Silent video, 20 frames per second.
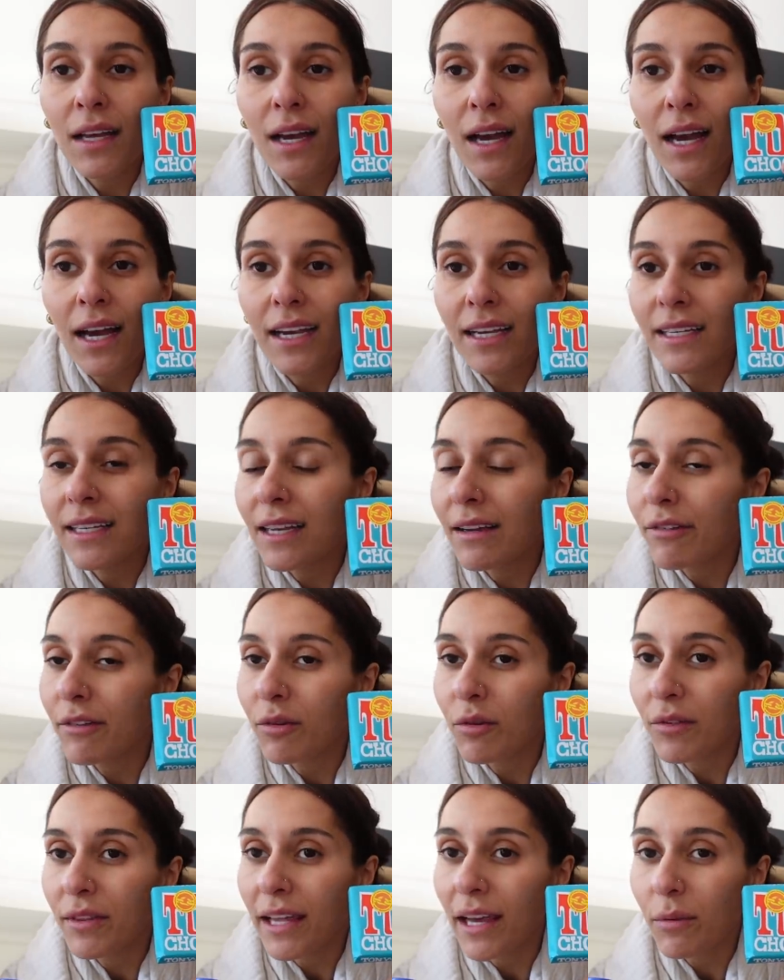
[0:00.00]
I never
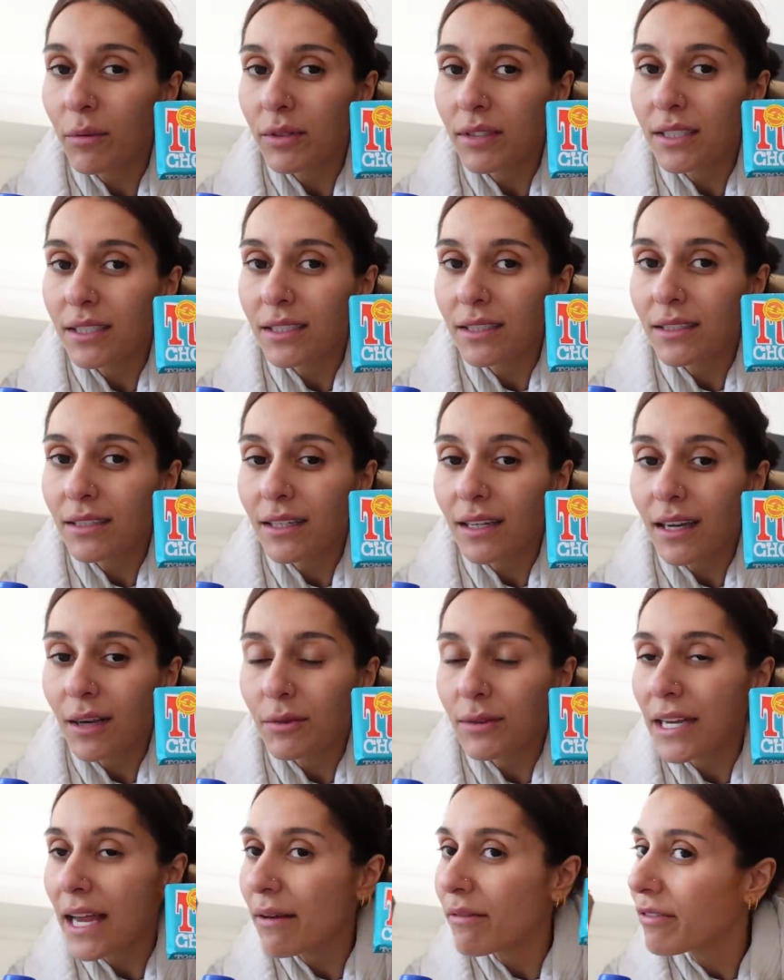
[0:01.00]
thought that I
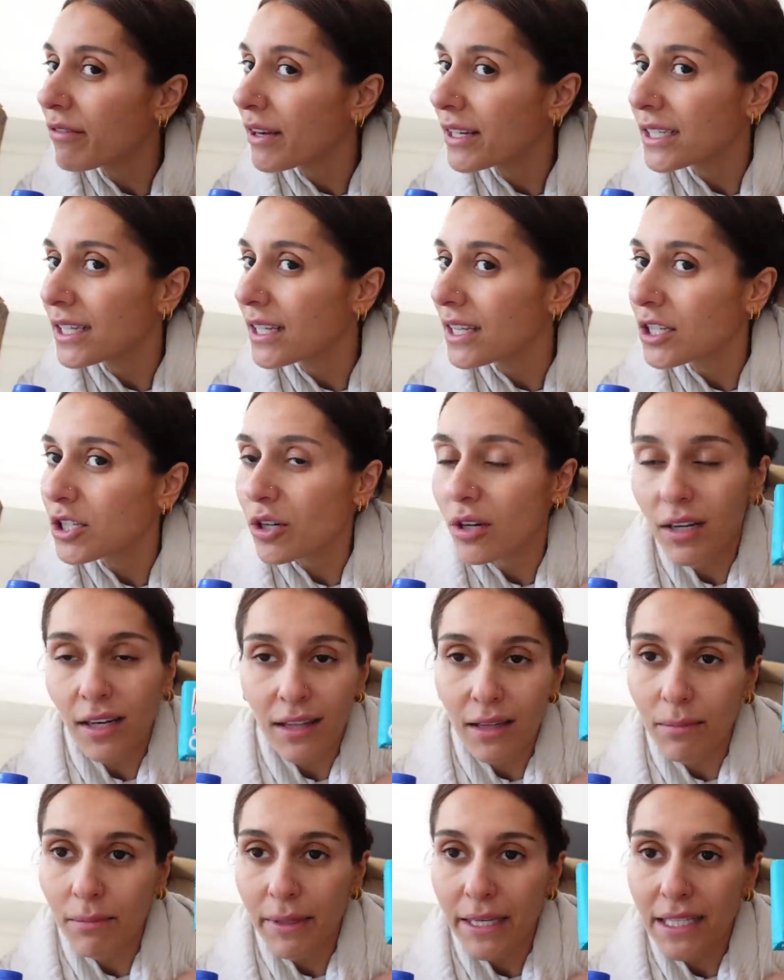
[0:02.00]
would ever find another
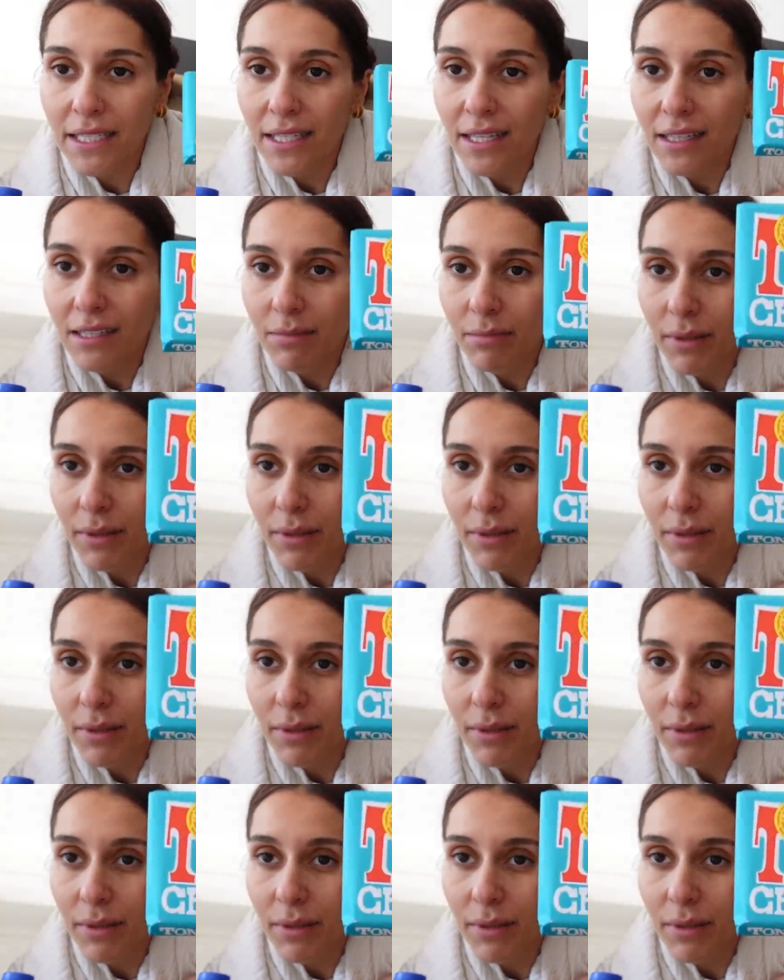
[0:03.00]
chocolate that beats it,